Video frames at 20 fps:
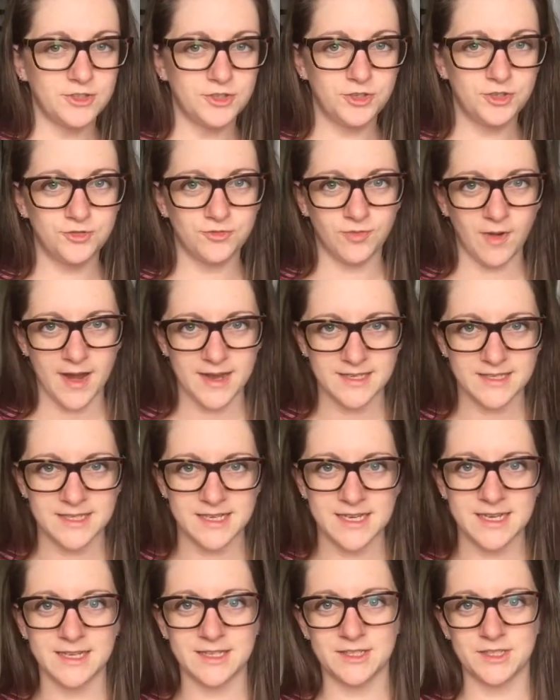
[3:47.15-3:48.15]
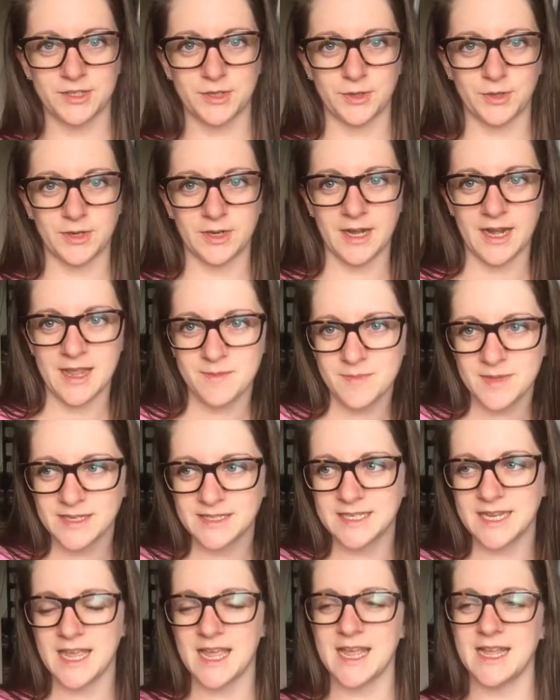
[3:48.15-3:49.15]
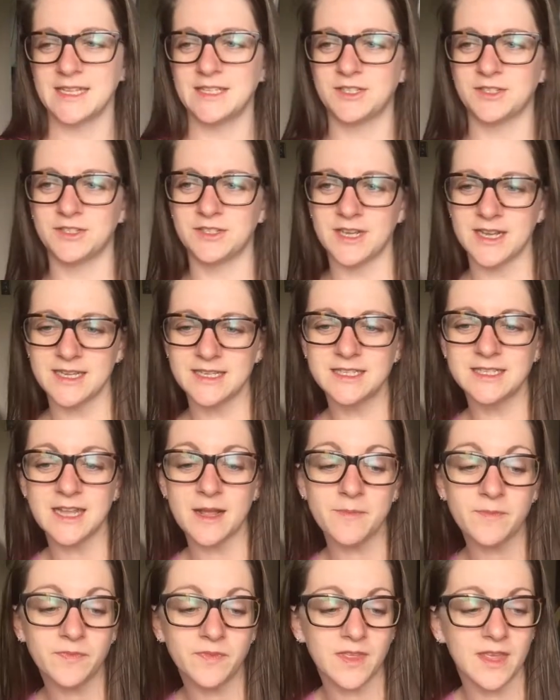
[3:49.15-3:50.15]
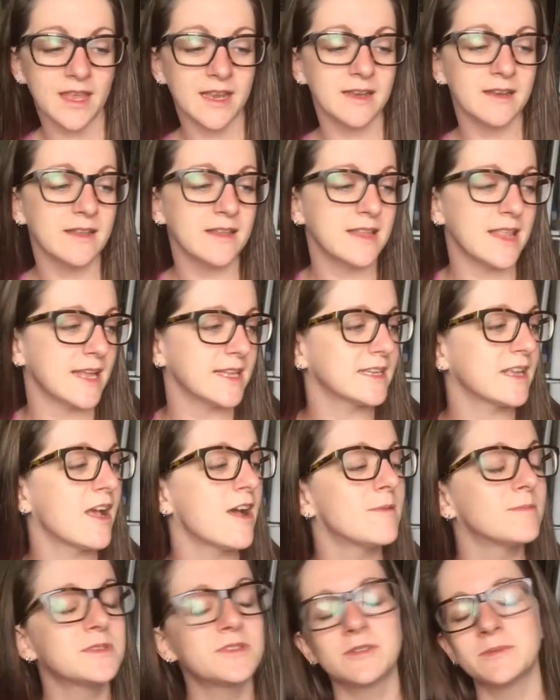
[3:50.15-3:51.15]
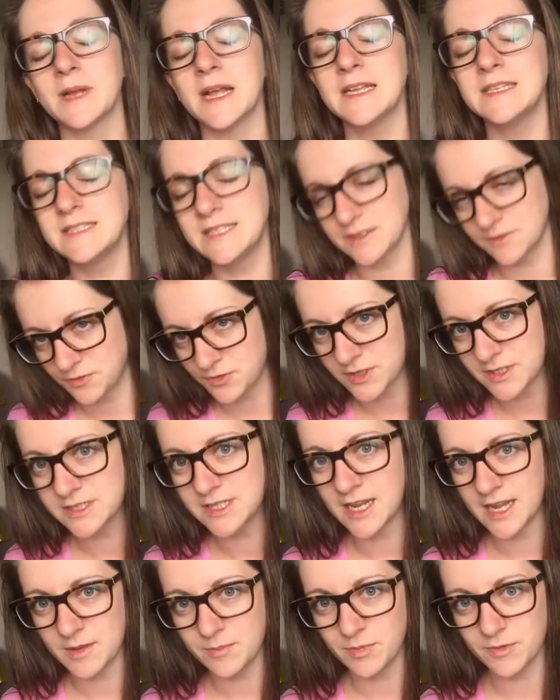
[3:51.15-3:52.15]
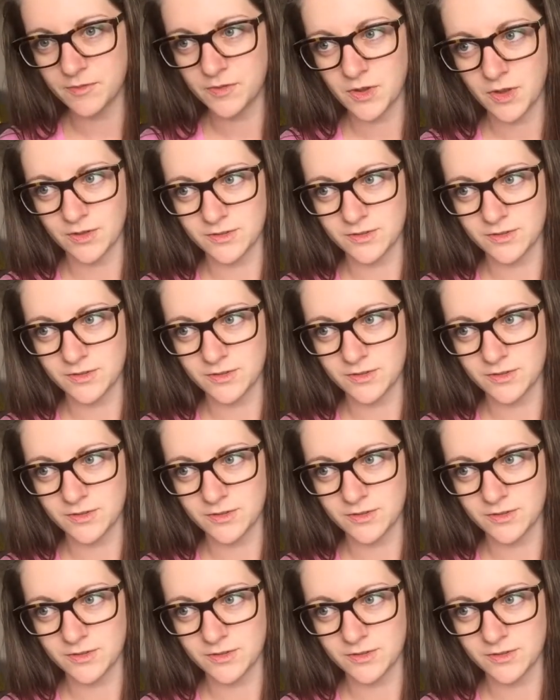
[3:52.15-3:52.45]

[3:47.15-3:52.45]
dresses or imitates or does something that comes from a different type of